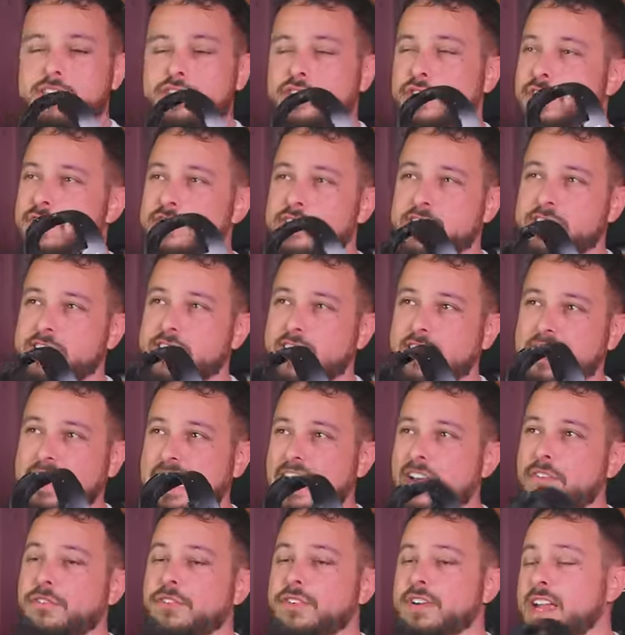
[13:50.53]
as good as it's gonna
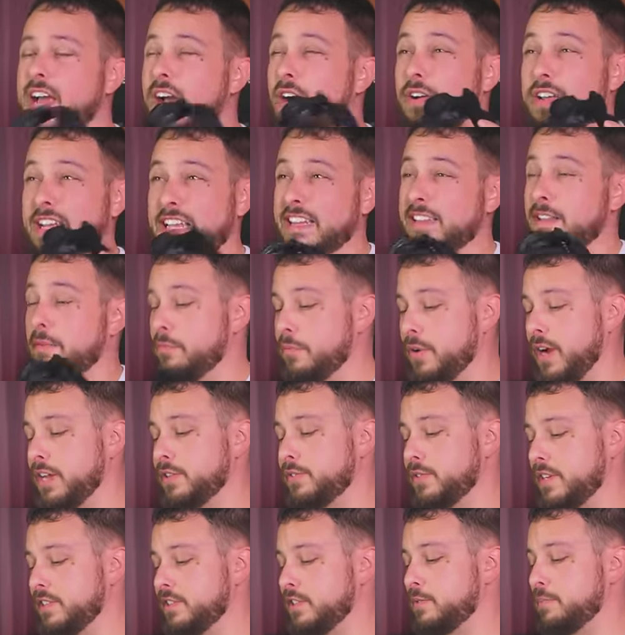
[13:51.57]
get for now in the
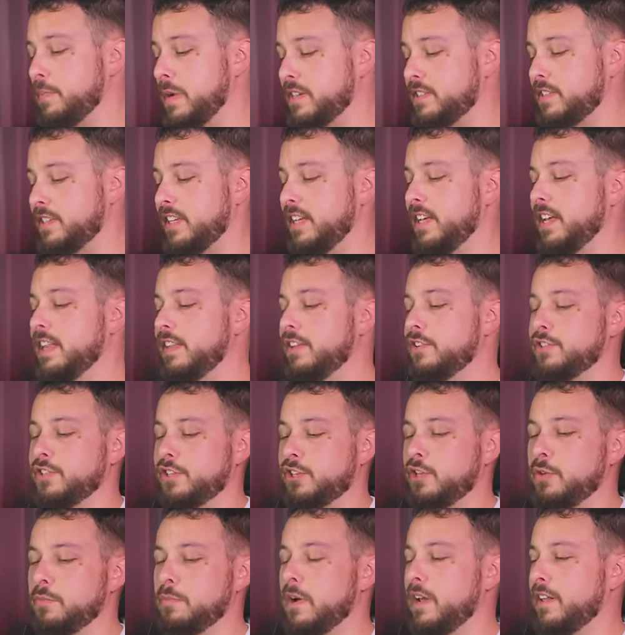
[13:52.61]
price range, especially there's a
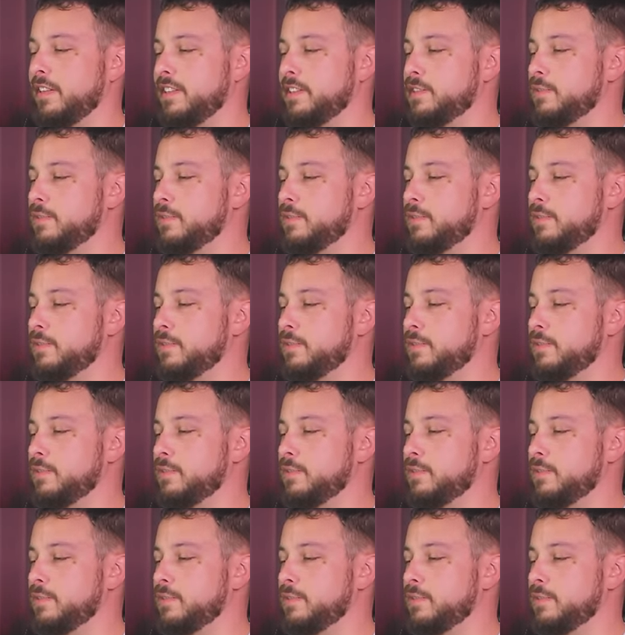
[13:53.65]
coupon on